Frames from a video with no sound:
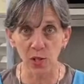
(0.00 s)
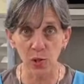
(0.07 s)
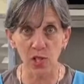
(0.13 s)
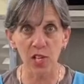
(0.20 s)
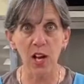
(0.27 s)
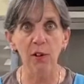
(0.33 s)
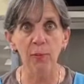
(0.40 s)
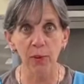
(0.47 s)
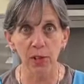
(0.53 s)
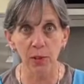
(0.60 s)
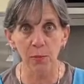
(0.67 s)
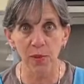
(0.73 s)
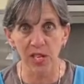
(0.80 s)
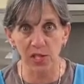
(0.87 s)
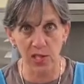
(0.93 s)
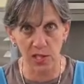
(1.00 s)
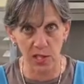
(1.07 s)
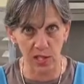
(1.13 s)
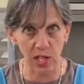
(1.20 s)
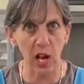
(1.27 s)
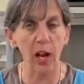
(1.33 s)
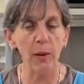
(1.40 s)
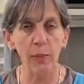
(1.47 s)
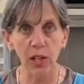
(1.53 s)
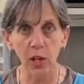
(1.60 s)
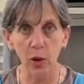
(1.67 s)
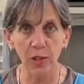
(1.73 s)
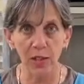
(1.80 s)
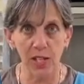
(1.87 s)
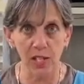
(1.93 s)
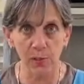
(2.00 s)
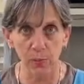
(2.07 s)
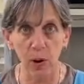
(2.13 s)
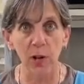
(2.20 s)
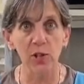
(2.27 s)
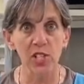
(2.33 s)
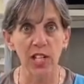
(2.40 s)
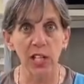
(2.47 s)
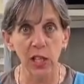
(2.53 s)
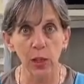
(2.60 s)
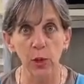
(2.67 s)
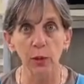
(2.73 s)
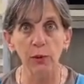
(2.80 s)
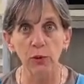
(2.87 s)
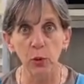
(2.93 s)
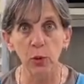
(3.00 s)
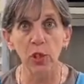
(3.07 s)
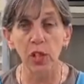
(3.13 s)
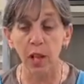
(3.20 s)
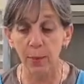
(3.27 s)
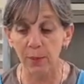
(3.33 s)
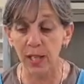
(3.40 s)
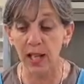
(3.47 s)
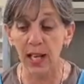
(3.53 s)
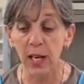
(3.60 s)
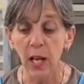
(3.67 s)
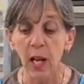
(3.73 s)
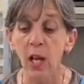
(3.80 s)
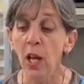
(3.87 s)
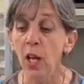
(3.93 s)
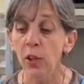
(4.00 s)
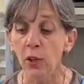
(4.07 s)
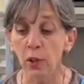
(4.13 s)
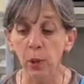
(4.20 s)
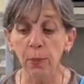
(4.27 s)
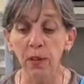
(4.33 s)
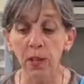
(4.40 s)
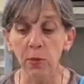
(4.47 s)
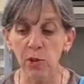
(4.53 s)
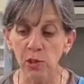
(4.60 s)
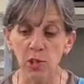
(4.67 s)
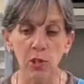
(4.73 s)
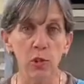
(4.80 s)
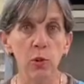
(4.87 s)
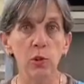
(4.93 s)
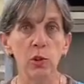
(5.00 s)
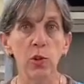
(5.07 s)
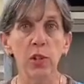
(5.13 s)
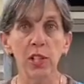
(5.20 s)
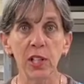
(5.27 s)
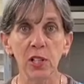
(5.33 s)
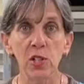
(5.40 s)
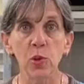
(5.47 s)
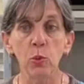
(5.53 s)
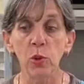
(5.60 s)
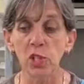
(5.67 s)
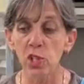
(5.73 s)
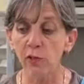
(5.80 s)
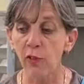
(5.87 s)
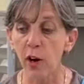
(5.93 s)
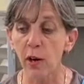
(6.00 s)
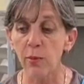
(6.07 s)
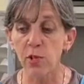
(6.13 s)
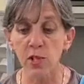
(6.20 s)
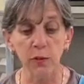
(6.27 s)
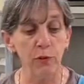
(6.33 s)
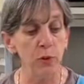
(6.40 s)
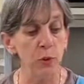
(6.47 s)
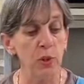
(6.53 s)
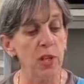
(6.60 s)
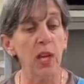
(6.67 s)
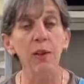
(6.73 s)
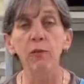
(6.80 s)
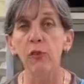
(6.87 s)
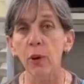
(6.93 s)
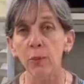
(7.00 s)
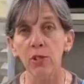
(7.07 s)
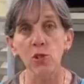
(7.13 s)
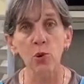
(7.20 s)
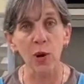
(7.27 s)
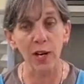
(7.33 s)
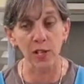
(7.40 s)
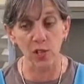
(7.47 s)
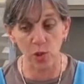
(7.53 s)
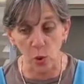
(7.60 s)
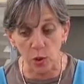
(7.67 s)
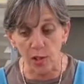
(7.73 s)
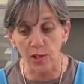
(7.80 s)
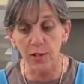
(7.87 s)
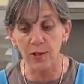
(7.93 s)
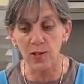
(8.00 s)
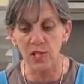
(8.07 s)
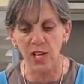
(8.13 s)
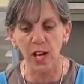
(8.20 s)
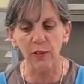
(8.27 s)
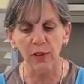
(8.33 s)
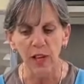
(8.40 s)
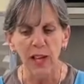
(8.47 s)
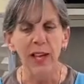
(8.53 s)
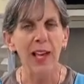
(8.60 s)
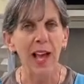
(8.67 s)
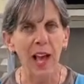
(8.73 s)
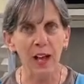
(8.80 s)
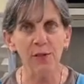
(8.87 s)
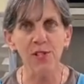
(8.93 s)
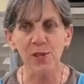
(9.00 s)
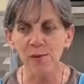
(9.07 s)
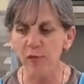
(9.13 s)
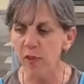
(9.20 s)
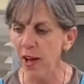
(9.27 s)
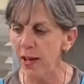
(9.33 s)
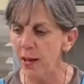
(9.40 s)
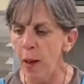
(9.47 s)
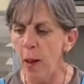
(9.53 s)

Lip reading: yourself, but you miss the timing on this particular food club kit. You'll be able to look into which farms the food came from and try to source it yourself. Have some fun.